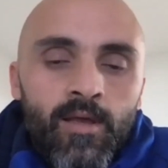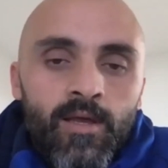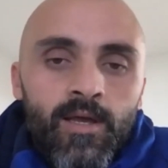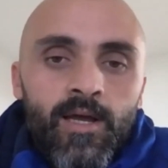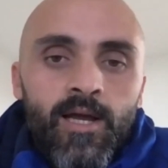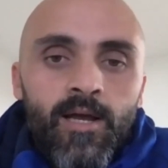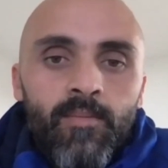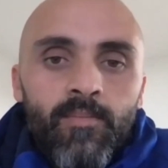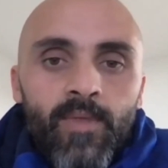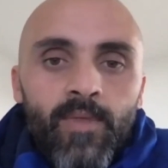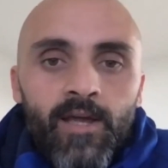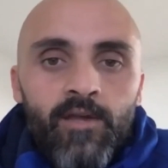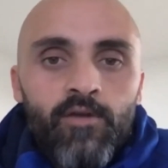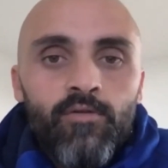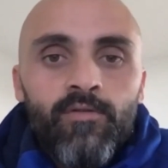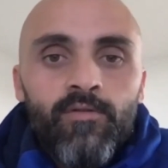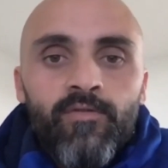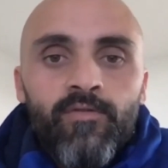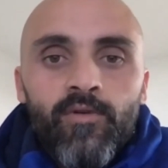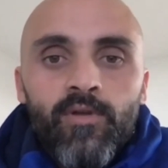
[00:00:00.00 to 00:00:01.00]
that good
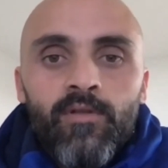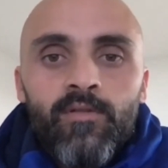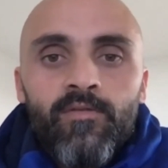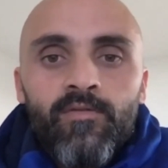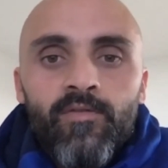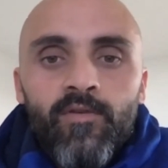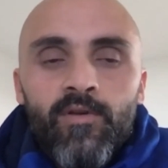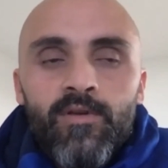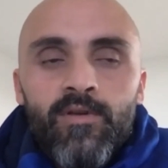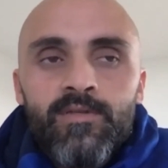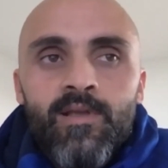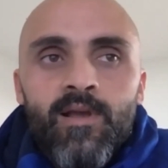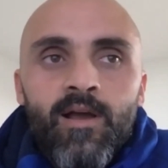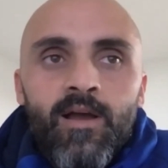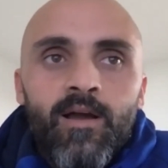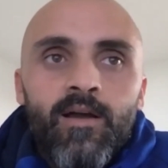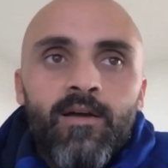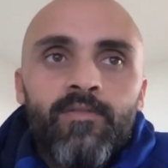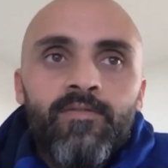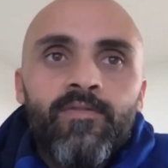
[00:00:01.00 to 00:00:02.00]
of footy in the first
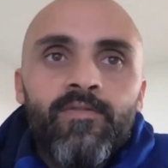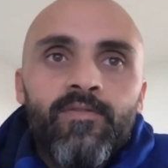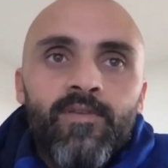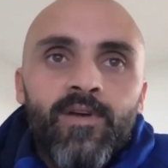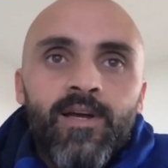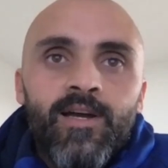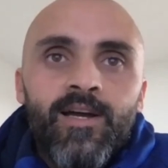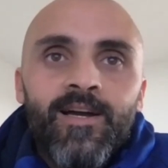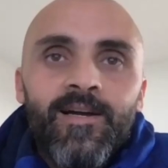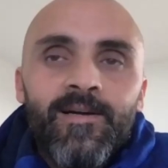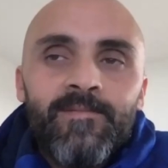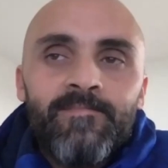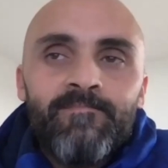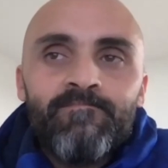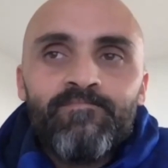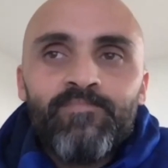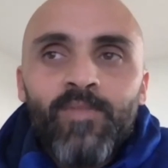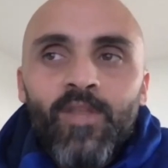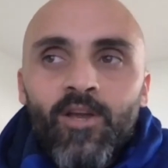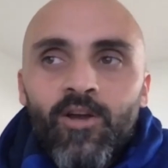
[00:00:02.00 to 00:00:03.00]
half,
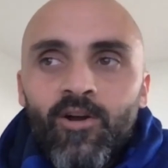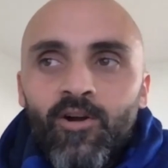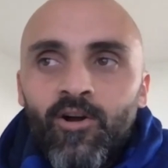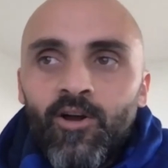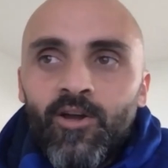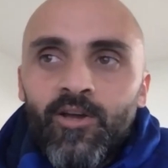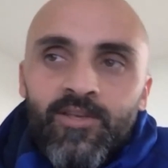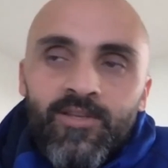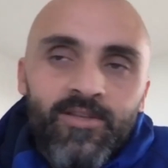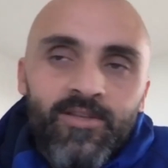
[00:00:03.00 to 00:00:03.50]
I